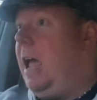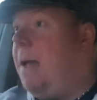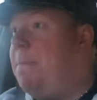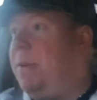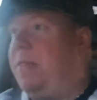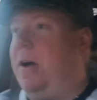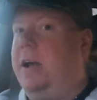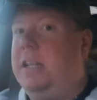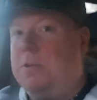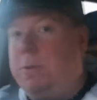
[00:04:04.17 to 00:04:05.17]

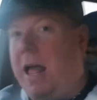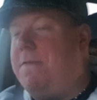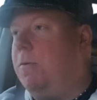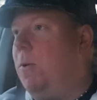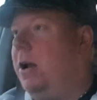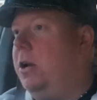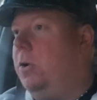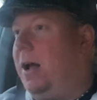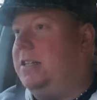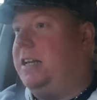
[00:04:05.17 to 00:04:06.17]
empathize with everyone
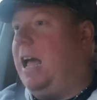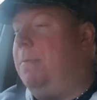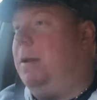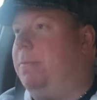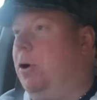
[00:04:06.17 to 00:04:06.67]
who has a gambling